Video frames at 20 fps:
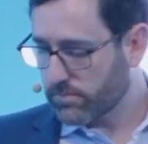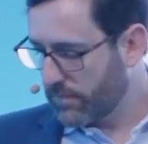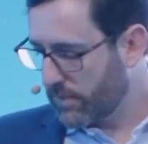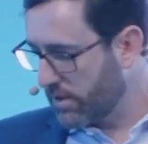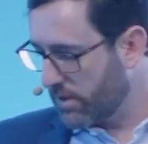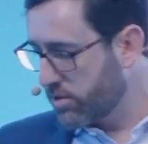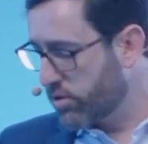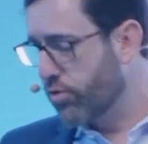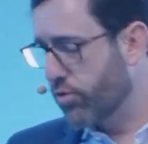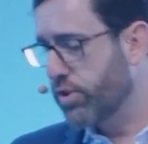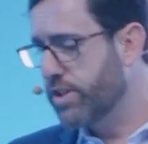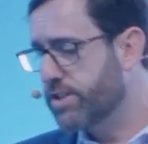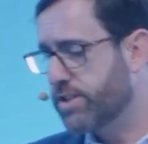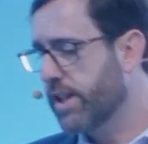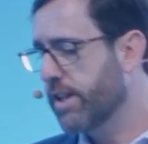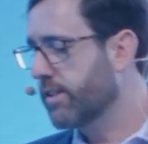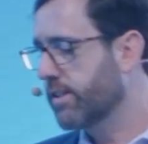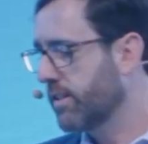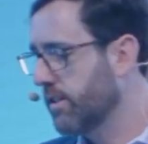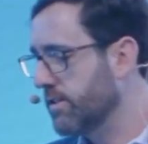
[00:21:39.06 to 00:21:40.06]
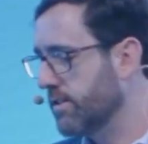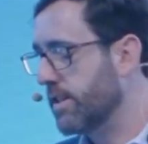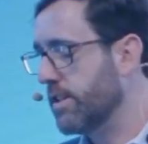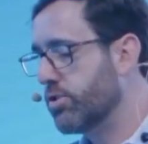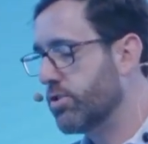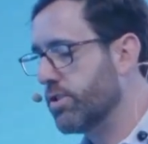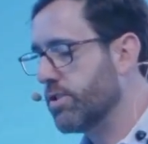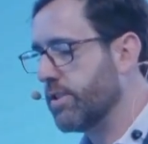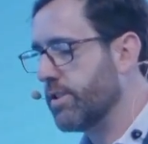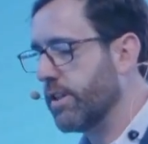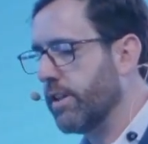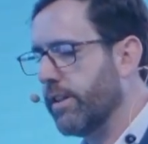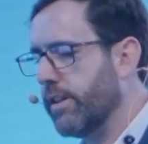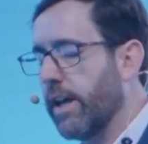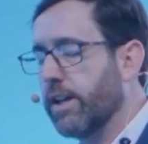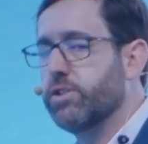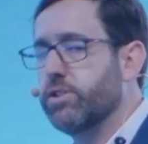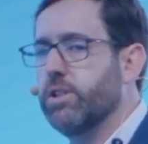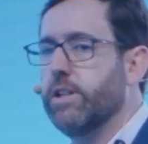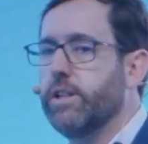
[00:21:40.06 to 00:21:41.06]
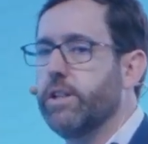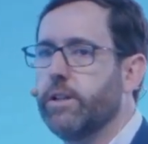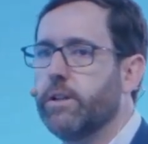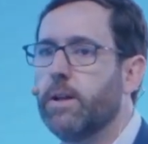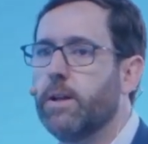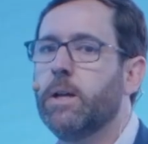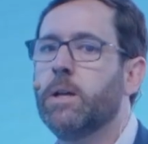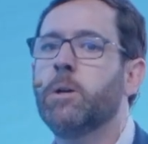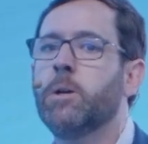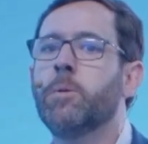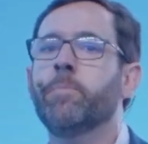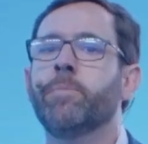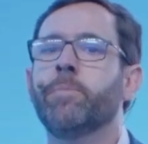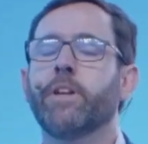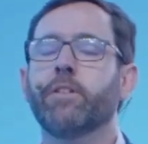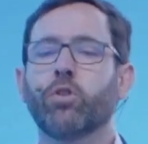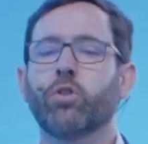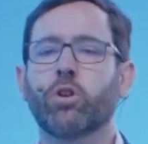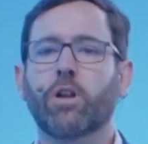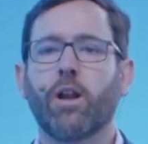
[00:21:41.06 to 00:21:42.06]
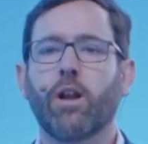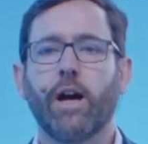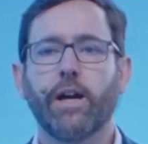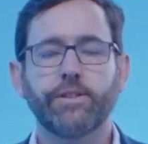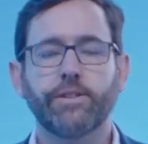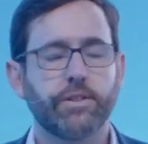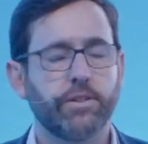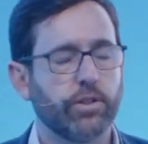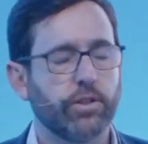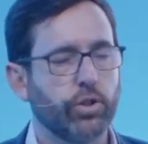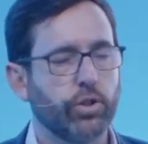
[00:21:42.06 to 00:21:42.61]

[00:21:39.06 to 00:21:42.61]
So ReTech is interesting, and actually they've got clients in the